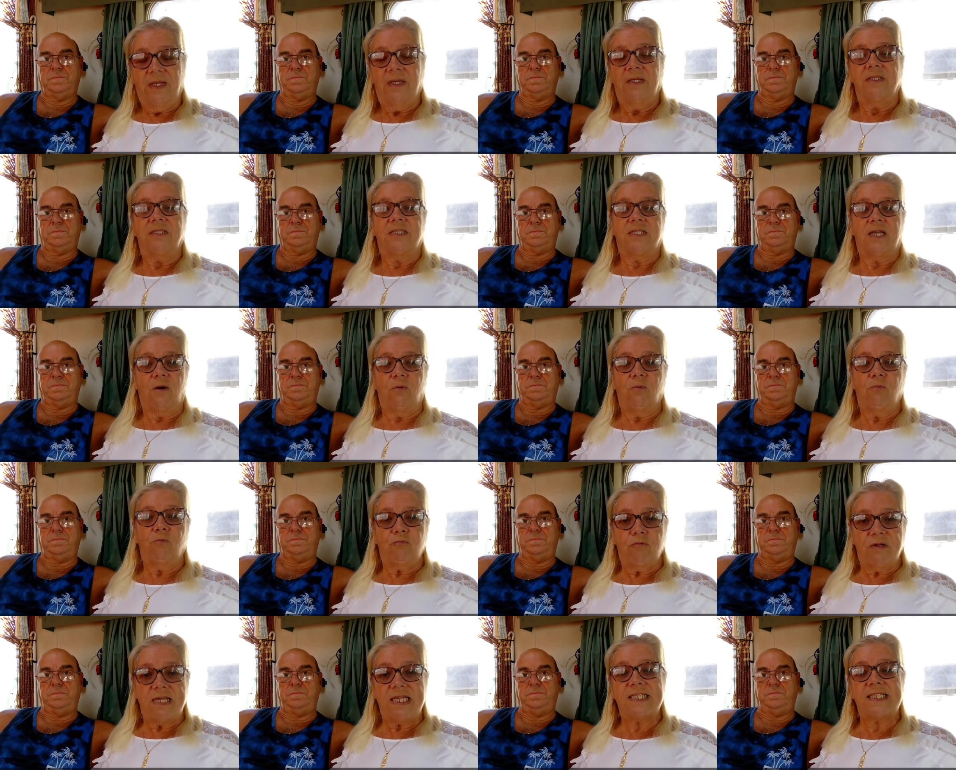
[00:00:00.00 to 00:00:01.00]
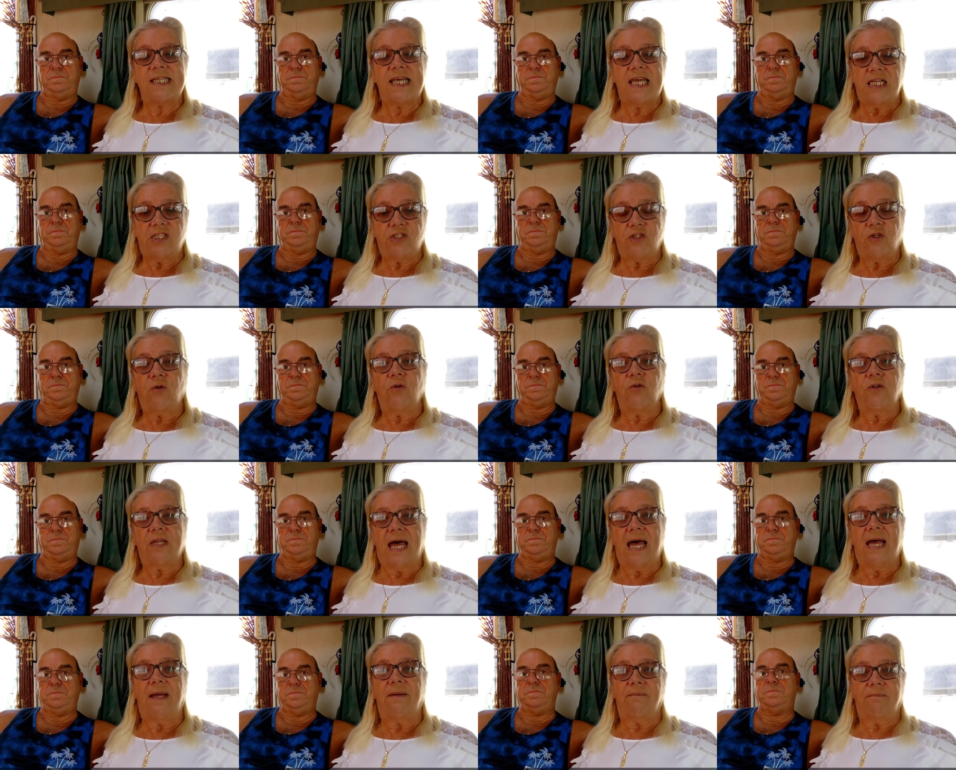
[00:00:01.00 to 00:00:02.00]
Speaker 1: So research all
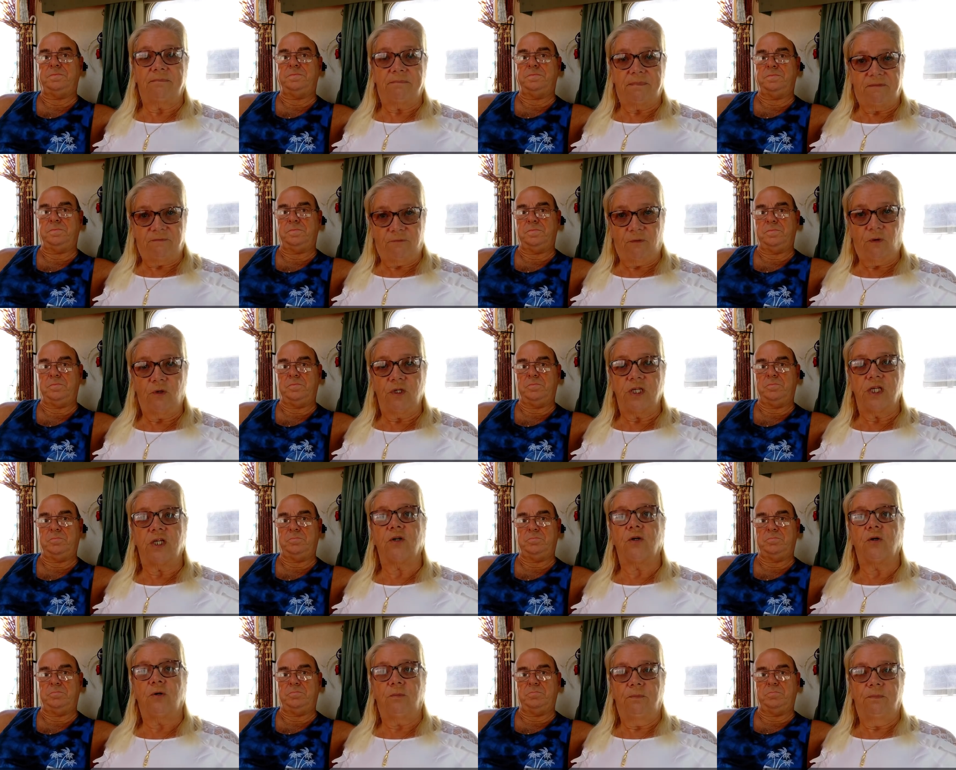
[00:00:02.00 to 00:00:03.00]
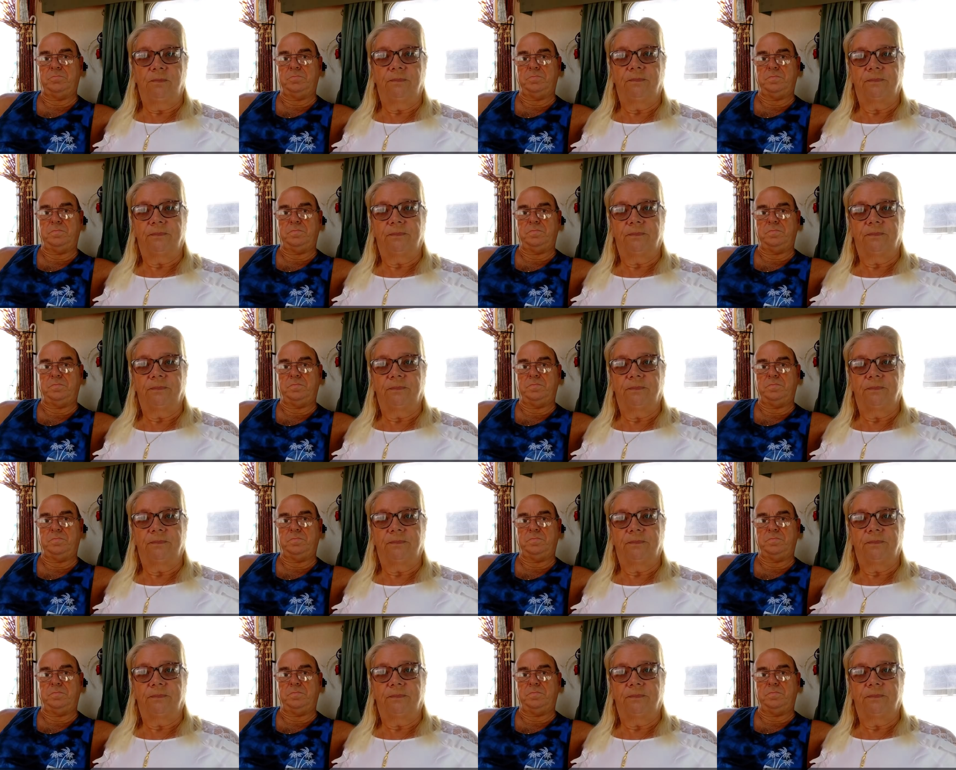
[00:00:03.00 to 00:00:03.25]
that before you come.